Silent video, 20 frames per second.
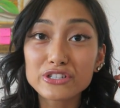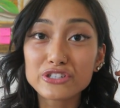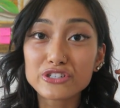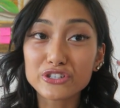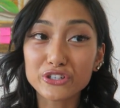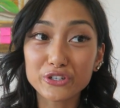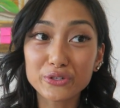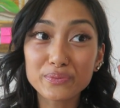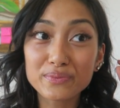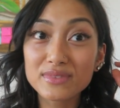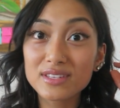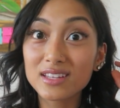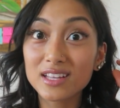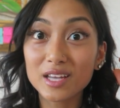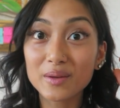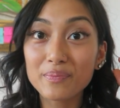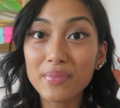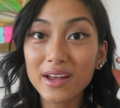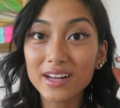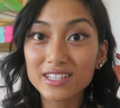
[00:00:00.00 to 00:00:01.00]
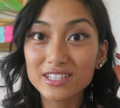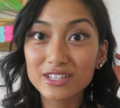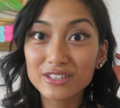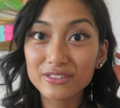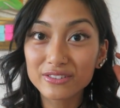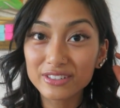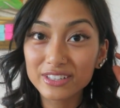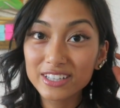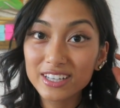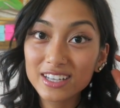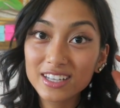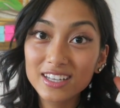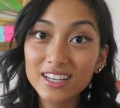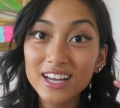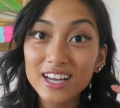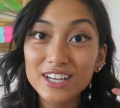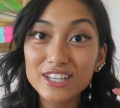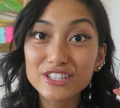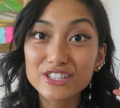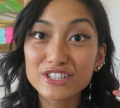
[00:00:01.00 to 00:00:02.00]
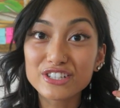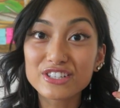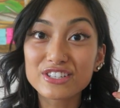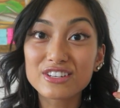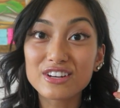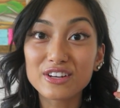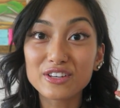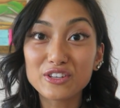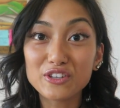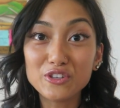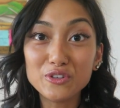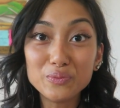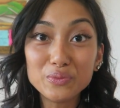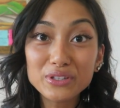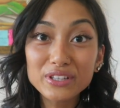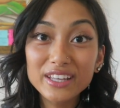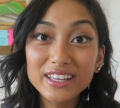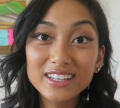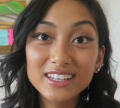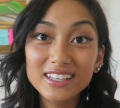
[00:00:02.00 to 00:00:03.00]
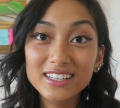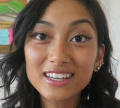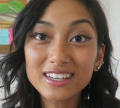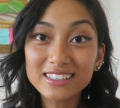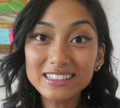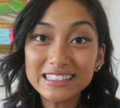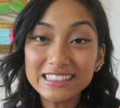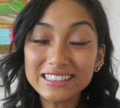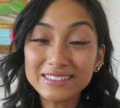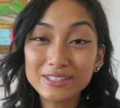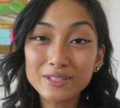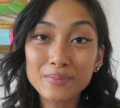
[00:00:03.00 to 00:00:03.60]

germs and like bacteria just accumulating in, the,